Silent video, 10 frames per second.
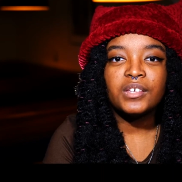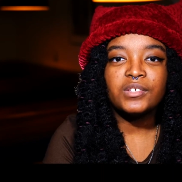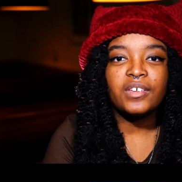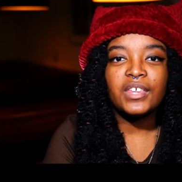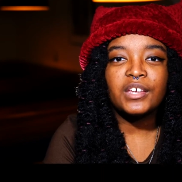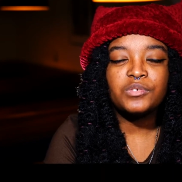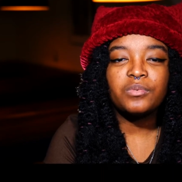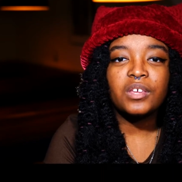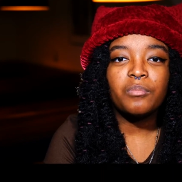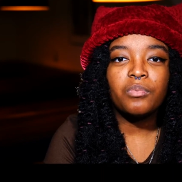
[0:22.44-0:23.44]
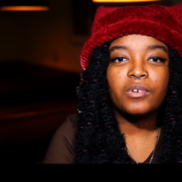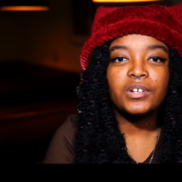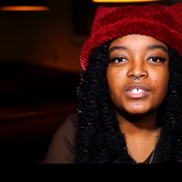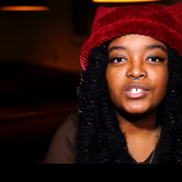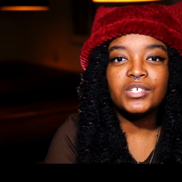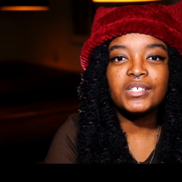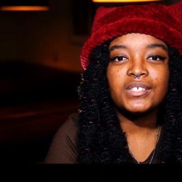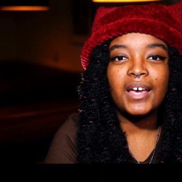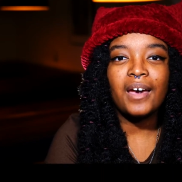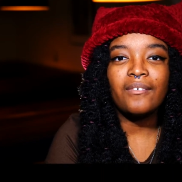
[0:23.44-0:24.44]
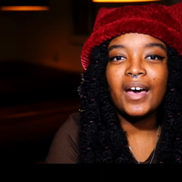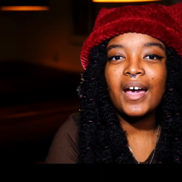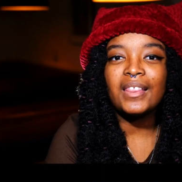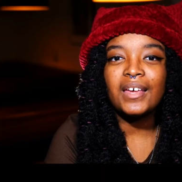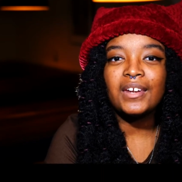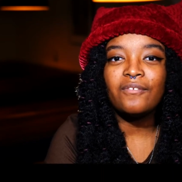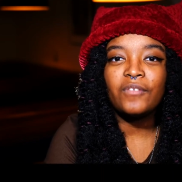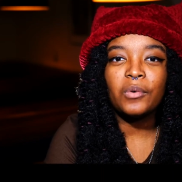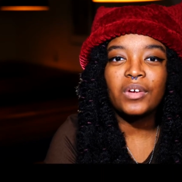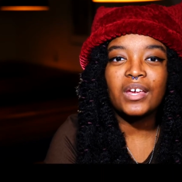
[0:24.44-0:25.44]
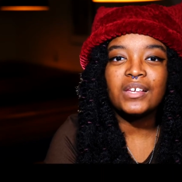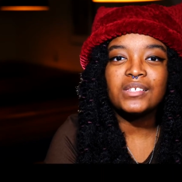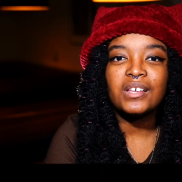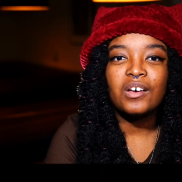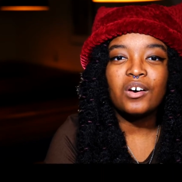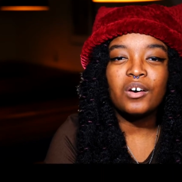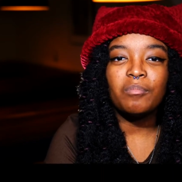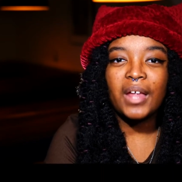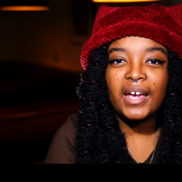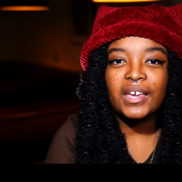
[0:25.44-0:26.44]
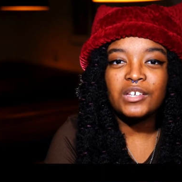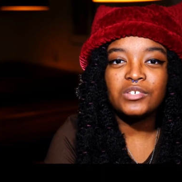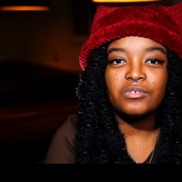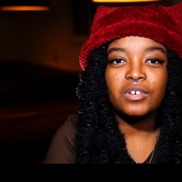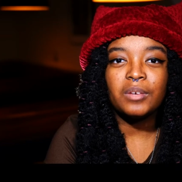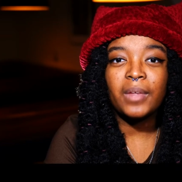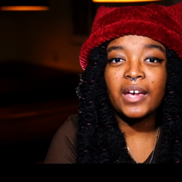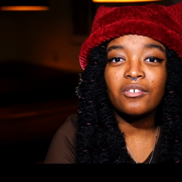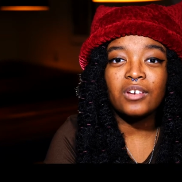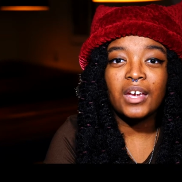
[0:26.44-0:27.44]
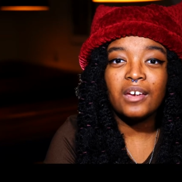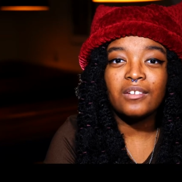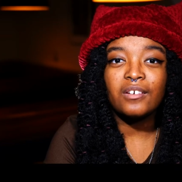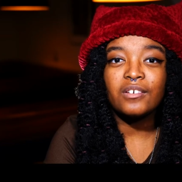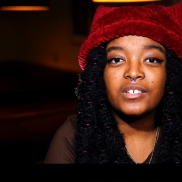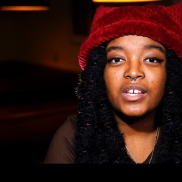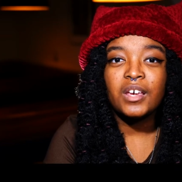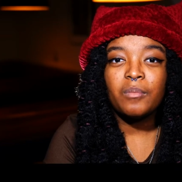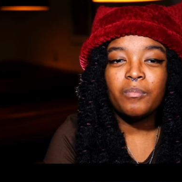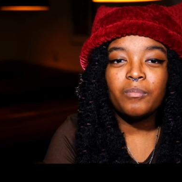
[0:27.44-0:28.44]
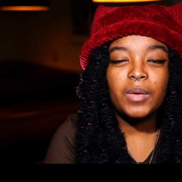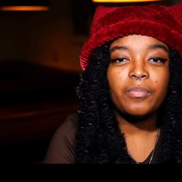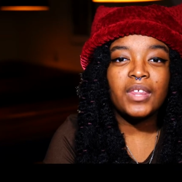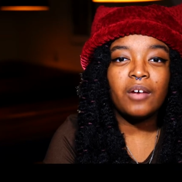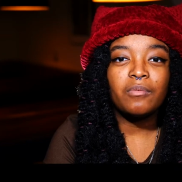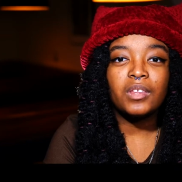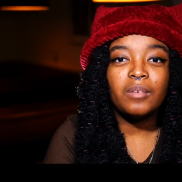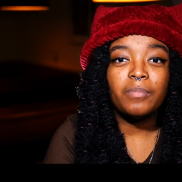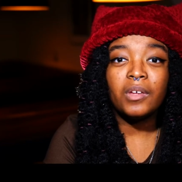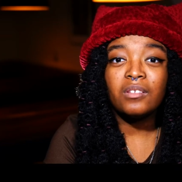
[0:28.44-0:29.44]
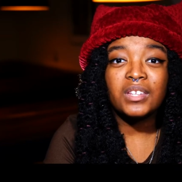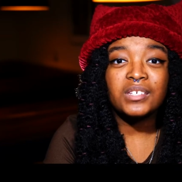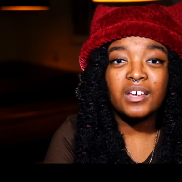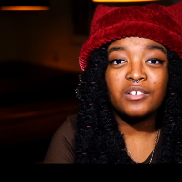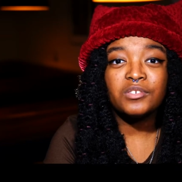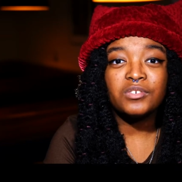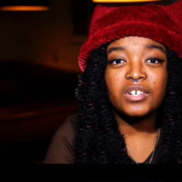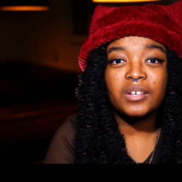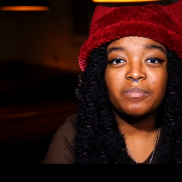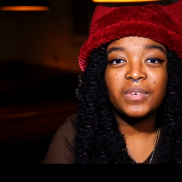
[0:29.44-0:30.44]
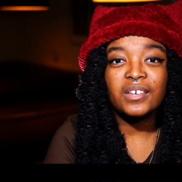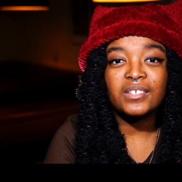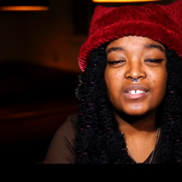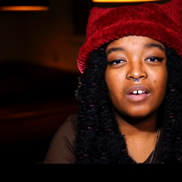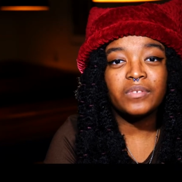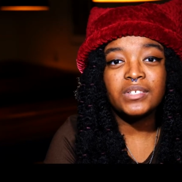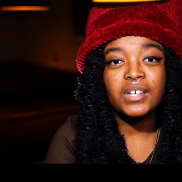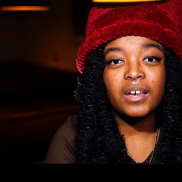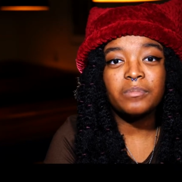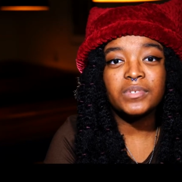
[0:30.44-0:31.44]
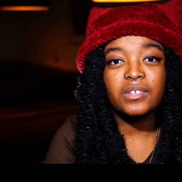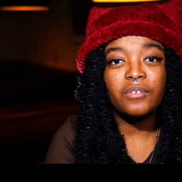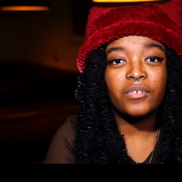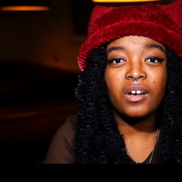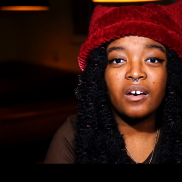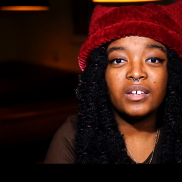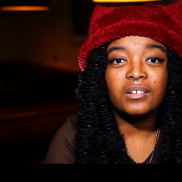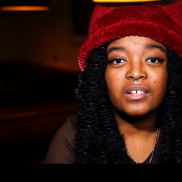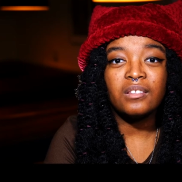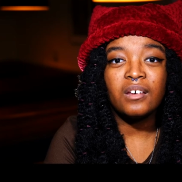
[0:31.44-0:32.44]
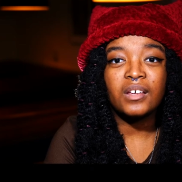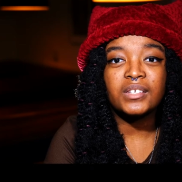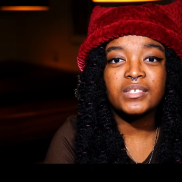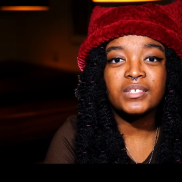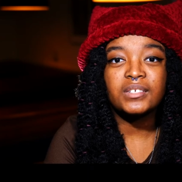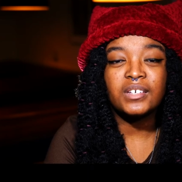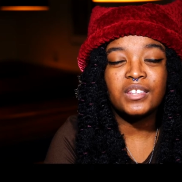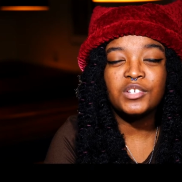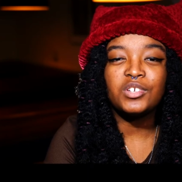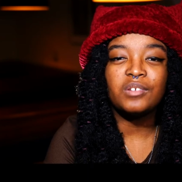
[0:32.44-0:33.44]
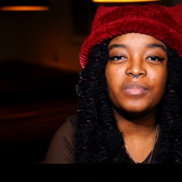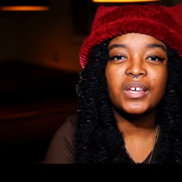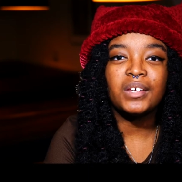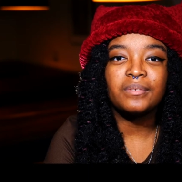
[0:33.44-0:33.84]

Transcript: So I think it's really important to just have a highlighted focus on Black history, Black creators, people that really built this country, because oftentimes they're forgotten and lost, and they shouldn't be.